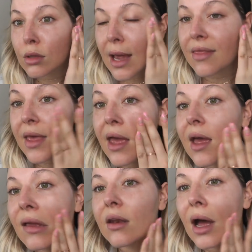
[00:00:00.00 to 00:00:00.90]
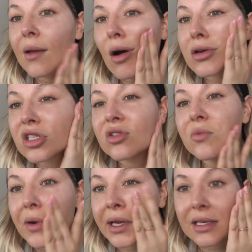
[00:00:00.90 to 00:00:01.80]
And then I also do
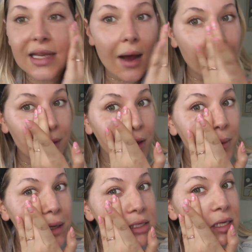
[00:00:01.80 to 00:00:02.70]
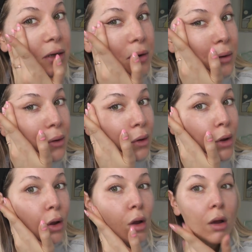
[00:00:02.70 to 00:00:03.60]
bring it down a little bit too,
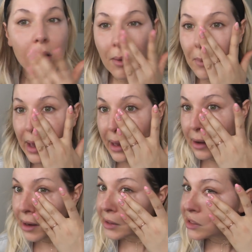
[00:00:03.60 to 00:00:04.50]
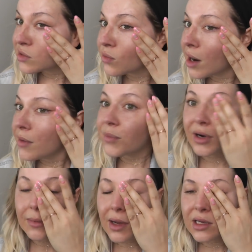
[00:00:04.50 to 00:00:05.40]
but I just want
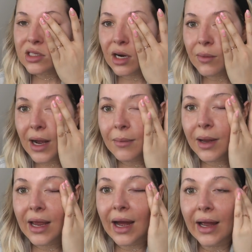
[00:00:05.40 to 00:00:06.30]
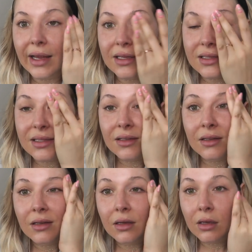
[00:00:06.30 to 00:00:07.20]
pretty much around my eyes
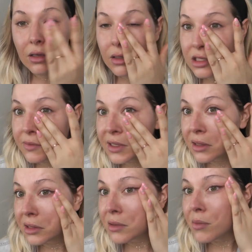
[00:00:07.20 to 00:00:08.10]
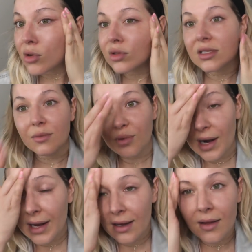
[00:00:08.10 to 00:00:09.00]
to be like the most
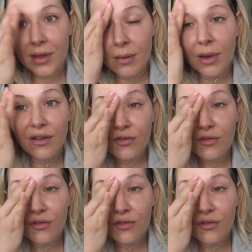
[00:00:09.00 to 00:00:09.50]
bright and then my